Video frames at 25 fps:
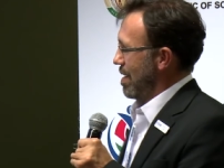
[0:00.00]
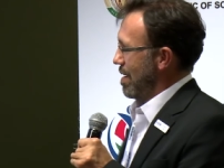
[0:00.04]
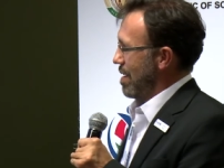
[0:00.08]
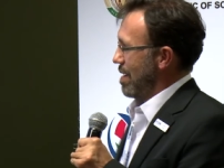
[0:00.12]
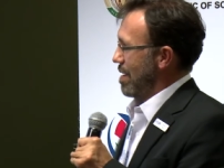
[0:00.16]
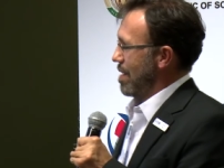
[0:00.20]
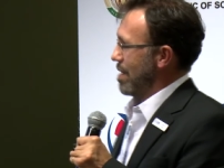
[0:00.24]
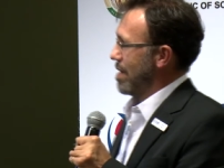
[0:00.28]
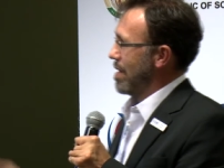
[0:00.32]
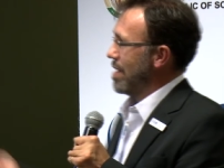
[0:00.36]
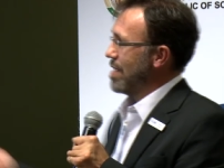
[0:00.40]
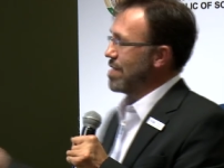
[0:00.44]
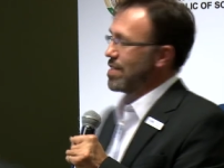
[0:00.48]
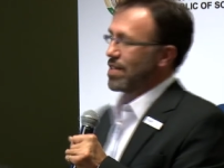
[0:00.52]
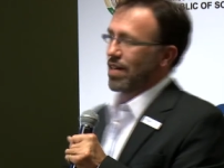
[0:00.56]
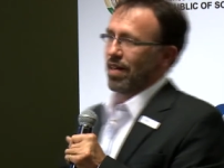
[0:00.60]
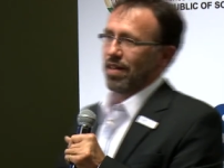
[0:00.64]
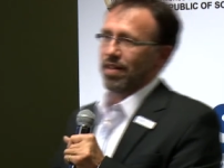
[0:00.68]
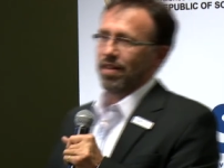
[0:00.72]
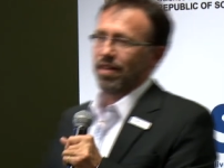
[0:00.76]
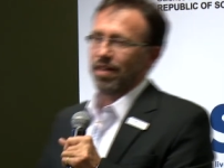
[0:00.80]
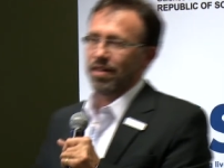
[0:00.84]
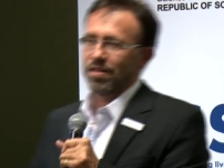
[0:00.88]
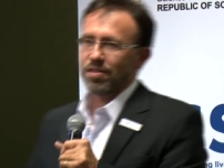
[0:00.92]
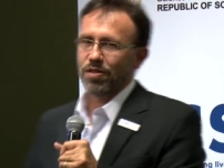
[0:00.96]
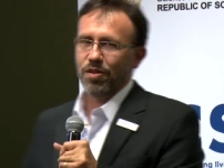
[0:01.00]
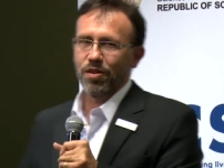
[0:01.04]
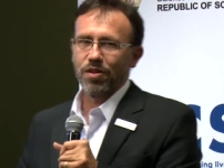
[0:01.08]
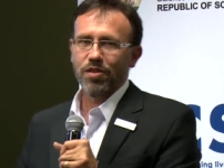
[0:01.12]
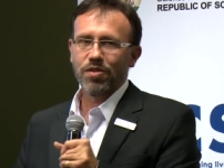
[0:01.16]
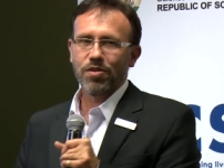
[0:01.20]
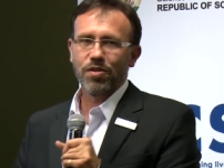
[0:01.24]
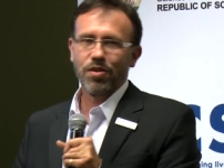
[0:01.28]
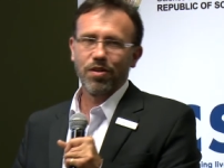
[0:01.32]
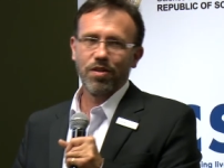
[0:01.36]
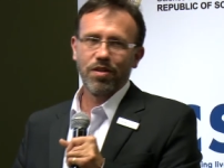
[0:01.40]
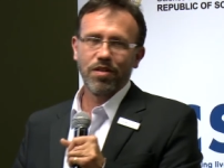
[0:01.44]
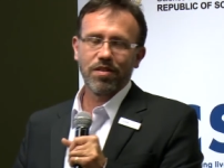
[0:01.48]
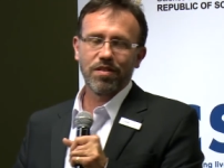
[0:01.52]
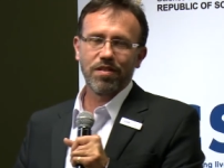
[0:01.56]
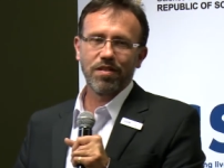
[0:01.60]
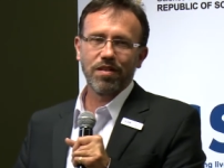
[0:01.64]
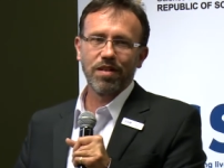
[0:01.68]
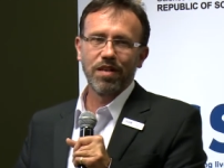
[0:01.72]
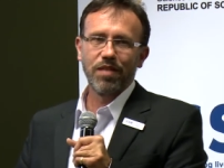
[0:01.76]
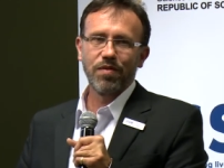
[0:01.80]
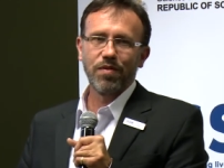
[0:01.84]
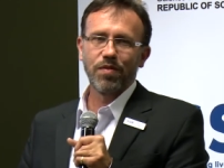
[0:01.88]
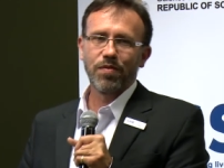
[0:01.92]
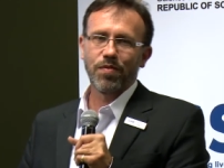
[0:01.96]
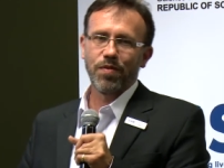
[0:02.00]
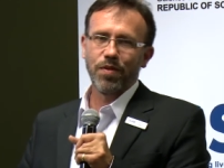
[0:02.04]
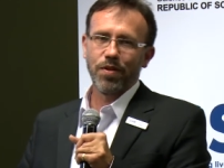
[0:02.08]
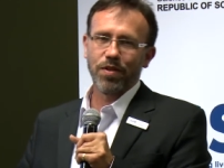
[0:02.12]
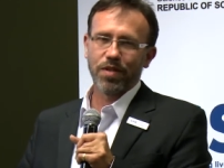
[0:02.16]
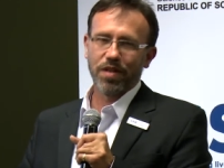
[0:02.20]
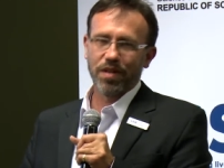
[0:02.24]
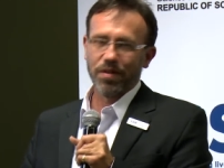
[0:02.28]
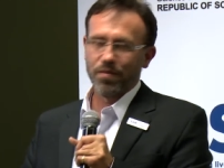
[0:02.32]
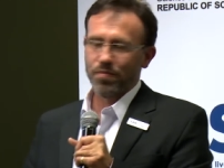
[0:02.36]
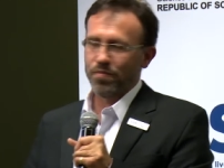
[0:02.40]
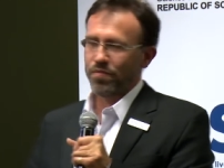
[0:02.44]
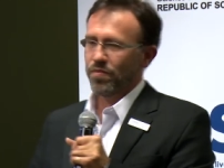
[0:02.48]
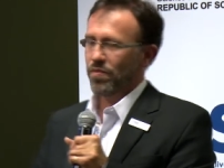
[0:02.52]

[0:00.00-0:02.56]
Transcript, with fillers: This, I think, is going to turn it even further.